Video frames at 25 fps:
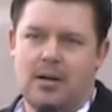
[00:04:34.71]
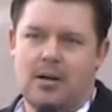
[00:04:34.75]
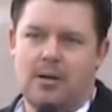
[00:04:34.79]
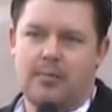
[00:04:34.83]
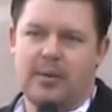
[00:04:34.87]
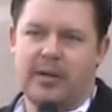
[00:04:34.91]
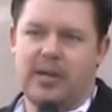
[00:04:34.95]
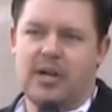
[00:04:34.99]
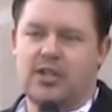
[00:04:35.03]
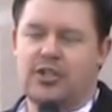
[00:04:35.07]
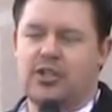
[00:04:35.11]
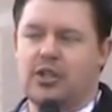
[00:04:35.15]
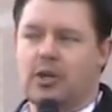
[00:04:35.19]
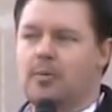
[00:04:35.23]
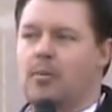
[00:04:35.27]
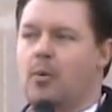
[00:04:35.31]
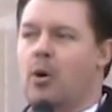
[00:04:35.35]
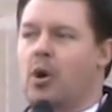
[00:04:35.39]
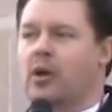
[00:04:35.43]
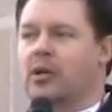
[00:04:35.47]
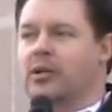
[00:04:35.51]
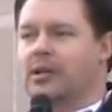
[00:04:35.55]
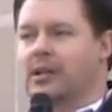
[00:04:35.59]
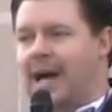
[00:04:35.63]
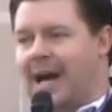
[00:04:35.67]
because you're
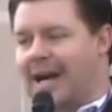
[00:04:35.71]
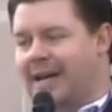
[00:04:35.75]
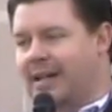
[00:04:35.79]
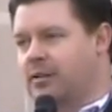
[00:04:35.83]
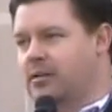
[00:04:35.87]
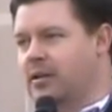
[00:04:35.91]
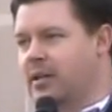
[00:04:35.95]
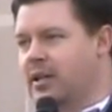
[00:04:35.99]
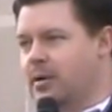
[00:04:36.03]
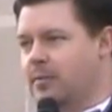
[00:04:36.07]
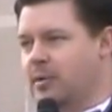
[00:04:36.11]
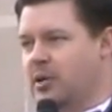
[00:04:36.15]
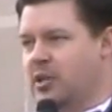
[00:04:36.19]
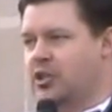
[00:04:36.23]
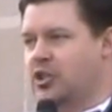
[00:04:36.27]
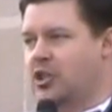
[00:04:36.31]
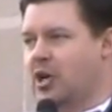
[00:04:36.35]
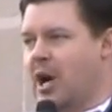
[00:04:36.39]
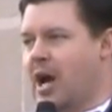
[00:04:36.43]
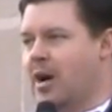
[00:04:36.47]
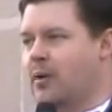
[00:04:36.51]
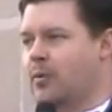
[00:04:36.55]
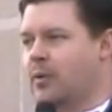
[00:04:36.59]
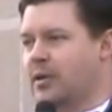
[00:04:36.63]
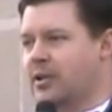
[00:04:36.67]
more likely to be
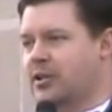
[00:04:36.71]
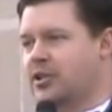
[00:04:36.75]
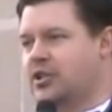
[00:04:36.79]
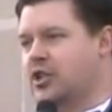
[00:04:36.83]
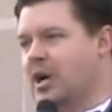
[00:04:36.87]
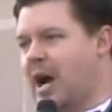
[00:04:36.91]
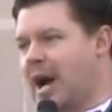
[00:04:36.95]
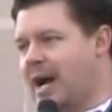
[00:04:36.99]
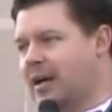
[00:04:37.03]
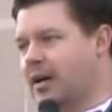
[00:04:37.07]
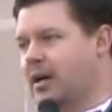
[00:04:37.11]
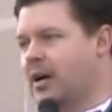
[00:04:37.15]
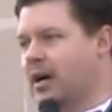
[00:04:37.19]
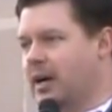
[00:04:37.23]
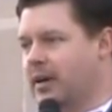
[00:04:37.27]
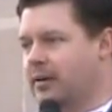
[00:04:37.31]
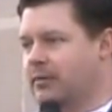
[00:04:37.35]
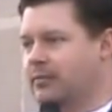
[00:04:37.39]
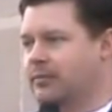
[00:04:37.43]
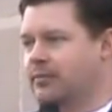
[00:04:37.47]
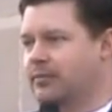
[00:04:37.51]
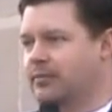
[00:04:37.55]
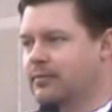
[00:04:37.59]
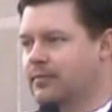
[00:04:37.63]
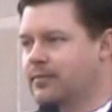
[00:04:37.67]
shot with a shotgun
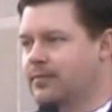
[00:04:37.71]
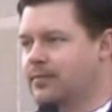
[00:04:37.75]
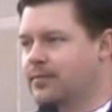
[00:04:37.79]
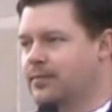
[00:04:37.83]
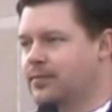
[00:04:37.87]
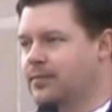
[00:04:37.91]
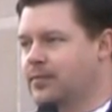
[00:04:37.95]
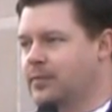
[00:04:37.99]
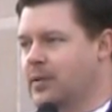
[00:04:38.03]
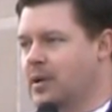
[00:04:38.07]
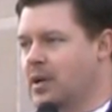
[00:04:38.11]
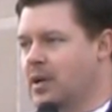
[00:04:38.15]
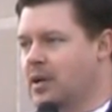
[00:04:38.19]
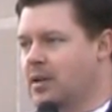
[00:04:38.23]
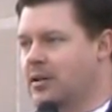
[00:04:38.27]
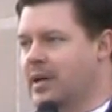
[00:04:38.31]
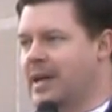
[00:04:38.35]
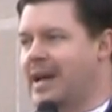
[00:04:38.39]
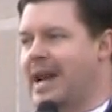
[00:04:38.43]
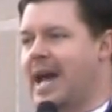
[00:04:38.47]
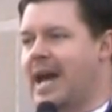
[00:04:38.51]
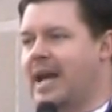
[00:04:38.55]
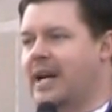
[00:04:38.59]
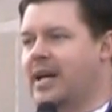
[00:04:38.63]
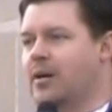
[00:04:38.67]

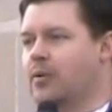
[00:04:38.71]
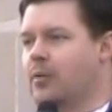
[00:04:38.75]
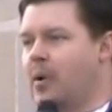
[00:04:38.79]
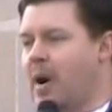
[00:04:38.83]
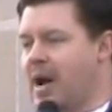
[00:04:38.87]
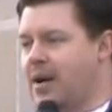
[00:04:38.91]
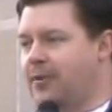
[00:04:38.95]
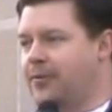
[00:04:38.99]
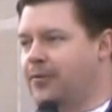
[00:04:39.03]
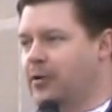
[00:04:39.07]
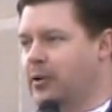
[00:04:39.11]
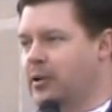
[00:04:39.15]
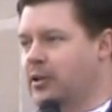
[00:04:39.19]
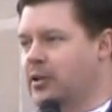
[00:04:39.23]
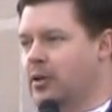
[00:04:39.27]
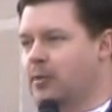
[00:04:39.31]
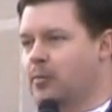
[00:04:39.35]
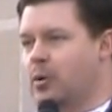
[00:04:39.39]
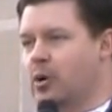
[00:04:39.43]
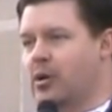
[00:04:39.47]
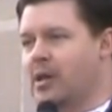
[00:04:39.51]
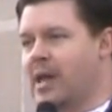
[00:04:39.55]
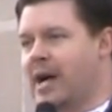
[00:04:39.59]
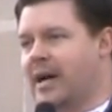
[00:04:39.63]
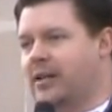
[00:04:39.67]
than any rifle, and you're
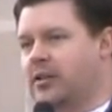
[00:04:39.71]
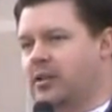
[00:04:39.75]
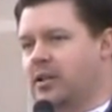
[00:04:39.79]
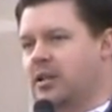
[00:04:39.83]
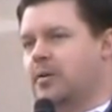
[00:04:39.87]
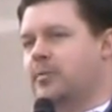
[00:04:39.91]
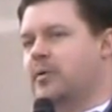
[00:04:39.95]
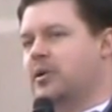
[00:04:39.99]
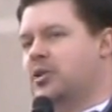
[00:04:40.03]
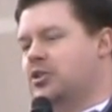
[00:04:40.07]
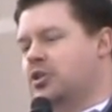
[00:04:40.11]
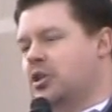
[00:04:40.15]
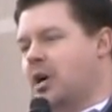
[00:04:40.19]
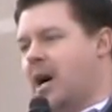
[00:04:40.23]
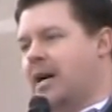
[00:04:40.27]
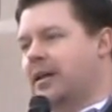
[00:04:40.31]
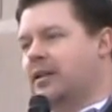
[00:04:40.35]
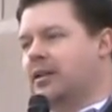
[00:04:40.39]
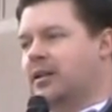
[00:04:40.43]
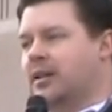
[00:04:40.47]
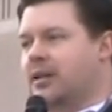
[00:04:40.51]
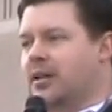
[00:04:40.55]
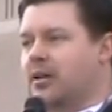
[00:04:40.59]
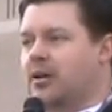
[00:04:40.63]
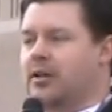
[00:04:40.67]
more likely to be shot
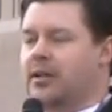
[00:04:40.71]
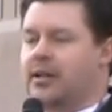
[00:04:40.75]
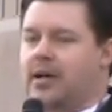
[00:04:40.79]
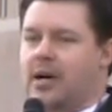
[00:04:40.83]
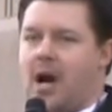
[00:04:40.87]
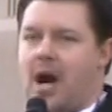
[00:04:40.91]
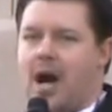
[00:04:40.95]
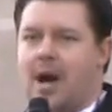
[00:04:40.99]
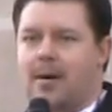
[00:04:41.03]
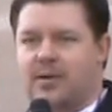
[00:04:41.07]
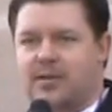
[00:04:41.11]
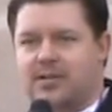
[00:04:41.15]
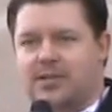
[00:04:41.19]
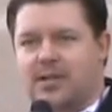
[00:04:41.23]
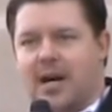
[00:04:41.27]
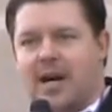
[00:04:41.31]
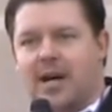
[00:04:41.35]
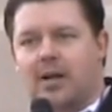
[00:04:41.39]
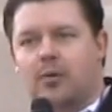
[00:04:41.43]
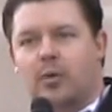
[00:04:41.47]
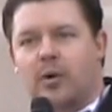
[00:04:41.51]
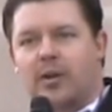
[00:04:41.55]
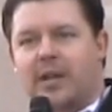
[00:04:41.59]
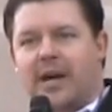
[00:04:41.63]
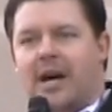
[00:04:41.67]
and killed in a
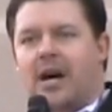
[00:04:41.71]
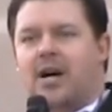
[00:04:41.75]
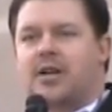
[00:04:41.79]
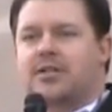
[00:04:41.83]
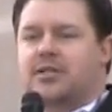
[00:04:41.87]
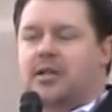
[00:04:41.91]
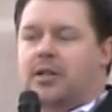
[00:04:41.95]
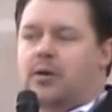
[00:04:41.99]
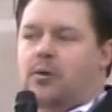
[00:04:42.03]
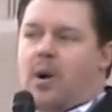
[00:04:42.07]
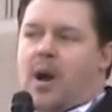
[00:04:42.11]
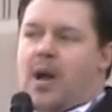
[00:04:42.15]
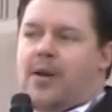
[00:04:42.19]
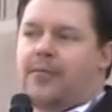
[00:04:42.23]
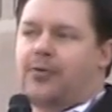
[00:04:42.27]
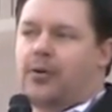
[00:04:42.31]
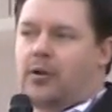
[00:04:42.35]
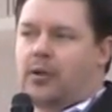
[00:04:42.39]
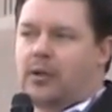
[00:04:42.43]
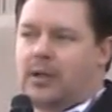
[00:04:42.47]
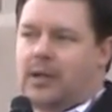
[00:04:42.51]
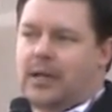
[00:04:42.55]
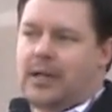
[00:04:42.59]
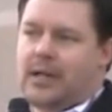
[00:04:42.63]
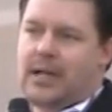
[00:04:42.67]
homicide with a hunting
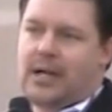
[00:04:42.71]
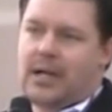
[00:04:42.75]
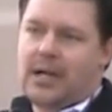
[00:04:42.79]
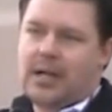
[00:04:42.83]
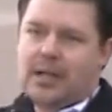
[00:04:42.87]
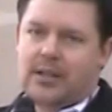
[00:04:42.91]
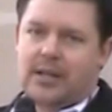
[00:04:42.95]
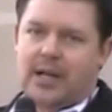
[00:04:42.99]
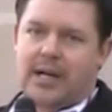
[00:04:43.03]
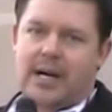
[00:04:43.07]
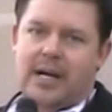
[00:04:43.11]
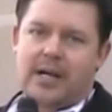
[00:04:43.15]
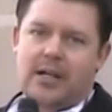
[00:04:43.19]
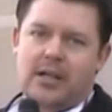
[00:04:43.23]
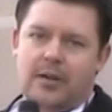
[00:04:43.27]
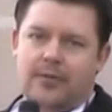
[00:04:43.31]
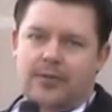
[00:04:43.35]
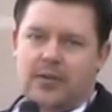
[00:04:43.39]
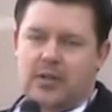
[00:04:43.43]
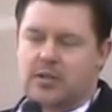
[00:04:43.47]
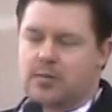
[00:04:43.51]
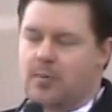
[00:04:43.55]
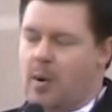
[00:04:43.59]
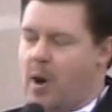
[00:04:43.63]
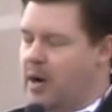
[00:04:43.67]
rifle than any of
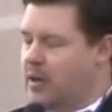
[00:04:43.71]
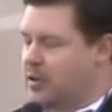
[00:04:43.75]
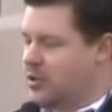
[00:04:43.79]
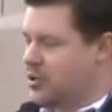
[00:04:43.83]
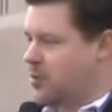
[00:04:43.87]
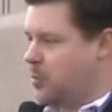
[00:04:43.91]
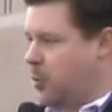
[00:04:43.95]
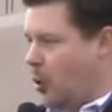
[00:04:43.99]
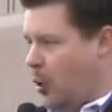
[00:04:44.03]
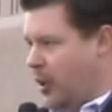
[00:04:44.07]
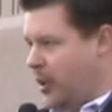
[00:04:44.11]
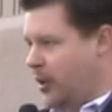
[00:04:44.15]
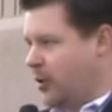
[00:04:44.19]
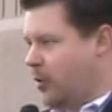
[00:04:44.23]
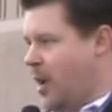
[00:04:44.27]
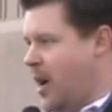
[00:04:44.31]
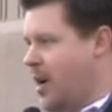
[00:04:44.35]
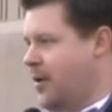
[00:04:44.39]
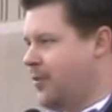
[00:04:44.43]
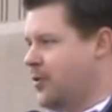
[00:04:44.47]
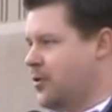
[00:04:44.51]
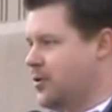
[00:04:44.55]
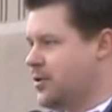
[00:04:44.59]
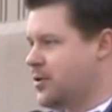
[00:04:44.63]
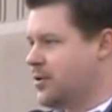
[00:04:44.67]
these modern sporting
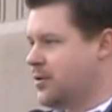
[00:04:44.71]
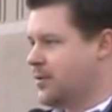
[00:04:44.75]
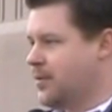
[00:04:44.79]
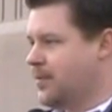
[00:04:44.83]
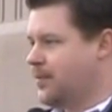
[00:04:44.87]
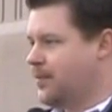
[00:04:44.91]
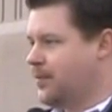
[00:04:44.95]
rifles.